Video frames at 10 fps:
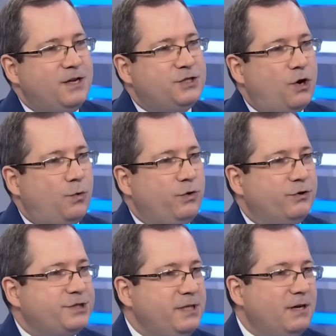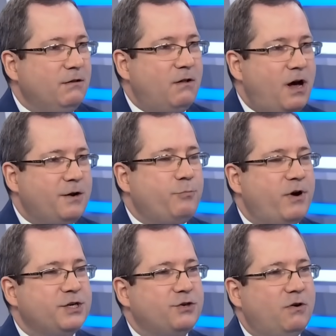So you're seeing a lot of
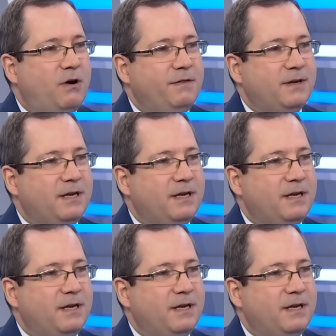pressure on the